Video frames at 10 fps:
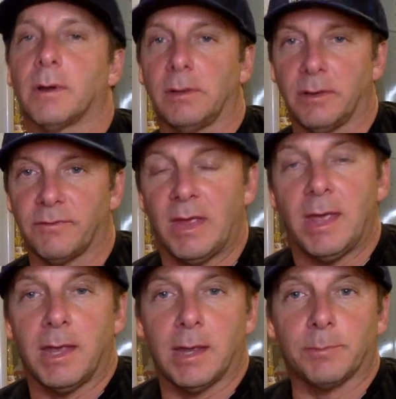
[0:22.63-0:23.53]
I live.
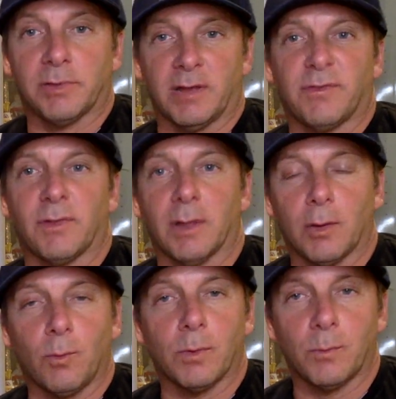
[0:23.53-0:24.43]
It played for
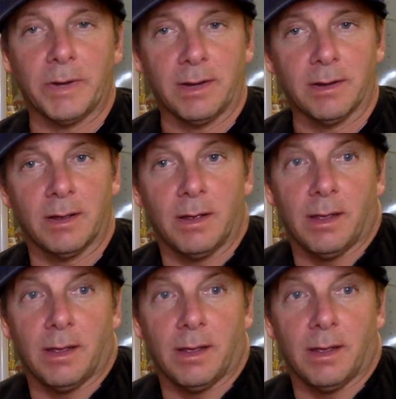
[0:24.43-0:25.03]
like 1 week.